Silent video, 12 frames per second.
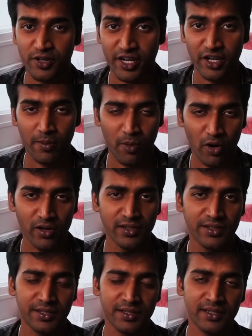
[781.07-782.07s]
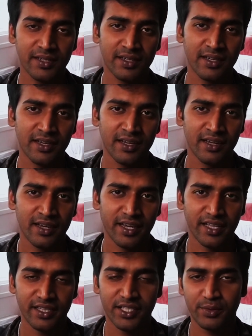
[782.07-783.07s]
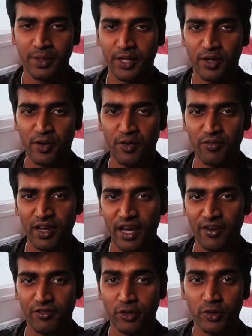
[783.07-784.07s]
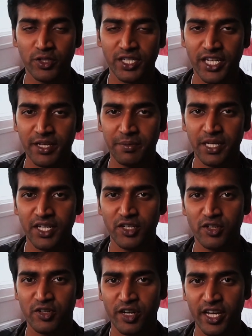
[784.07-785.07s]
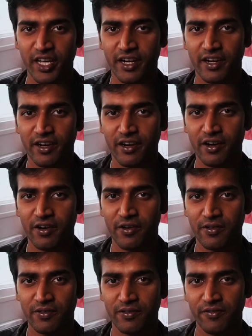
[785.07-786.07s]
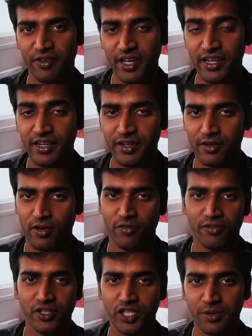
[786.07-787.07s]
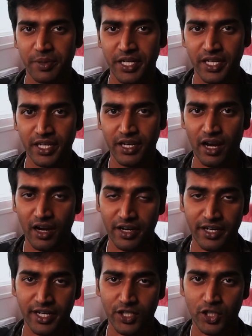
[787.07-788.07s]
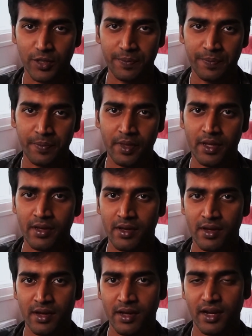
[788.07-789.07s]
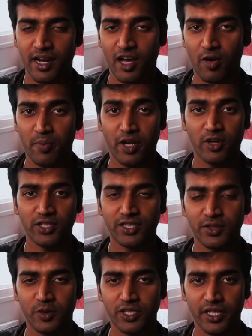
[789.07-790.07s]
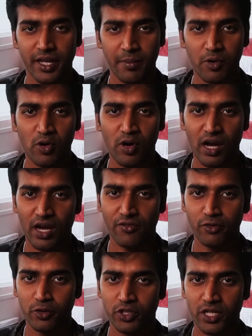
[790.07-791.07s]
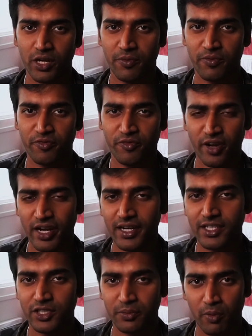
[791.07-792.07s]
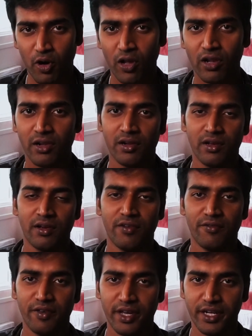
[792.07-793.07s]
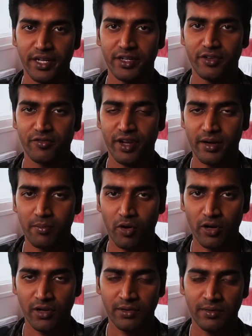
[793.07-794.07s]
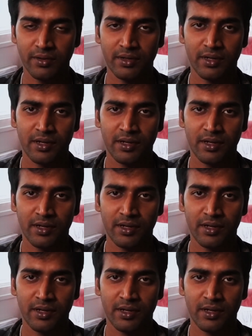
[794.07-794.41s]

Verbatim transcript: to train your models. In this video, we have used DDP to train a variant of the GPT architecture. Now, because this was a demo, I have used a fairly small variant of that model,